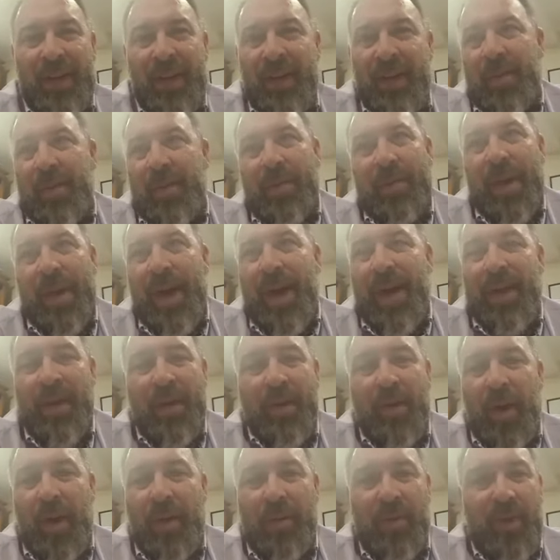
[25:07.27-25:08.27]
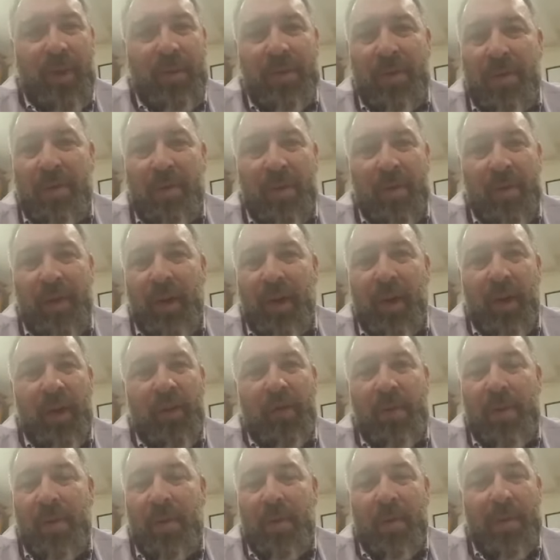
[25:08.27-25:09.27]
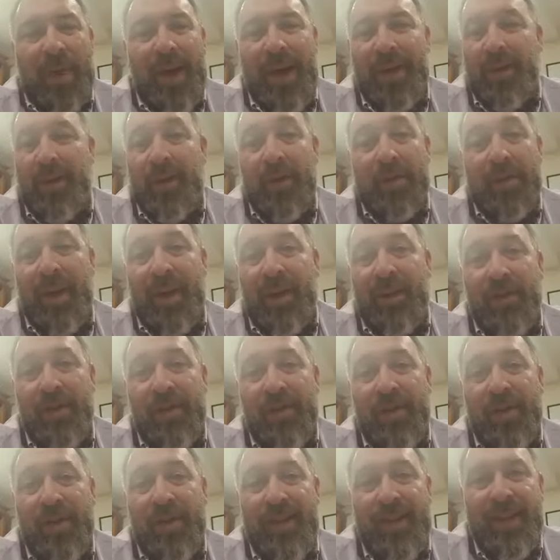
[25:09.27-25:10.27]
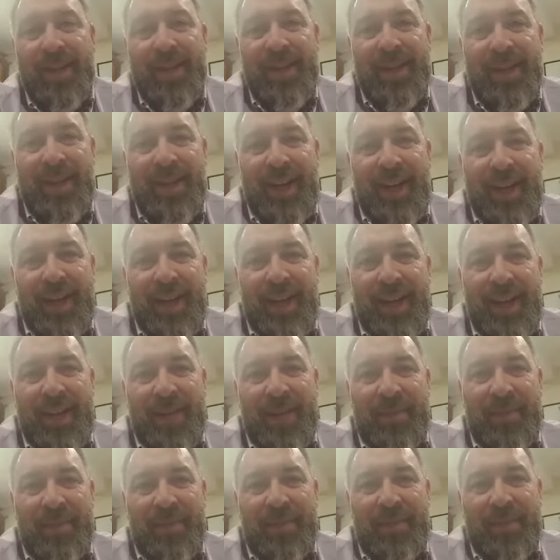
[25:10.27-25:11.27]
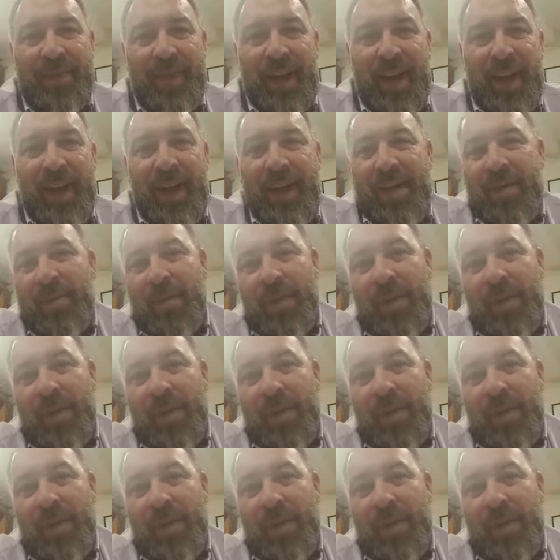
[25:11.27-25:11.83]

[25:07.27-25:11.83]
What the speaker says: got to pay the right premium. A lot of people pay too much, and that's my